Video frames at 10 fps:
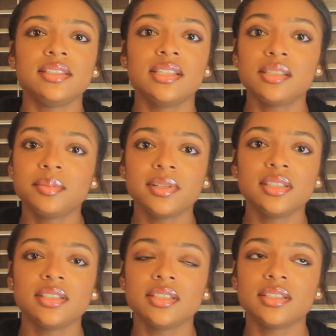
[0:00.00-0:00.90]

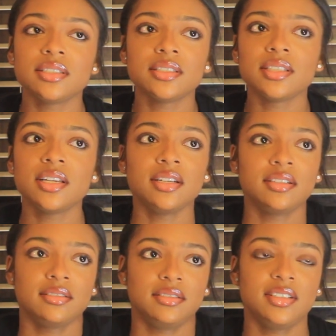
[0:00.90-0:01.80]
discipline is
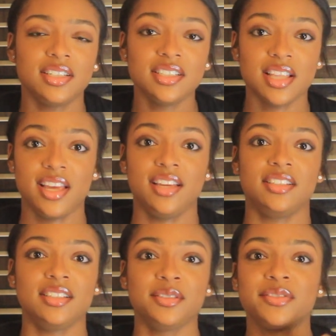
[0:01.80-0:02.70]

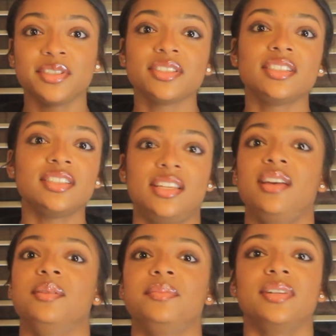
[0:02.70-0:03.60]
like the first
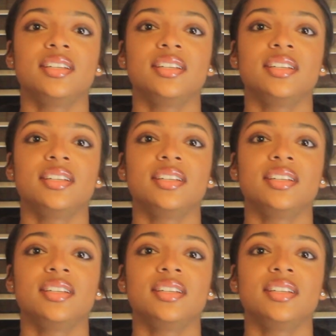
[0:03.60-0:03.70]
step.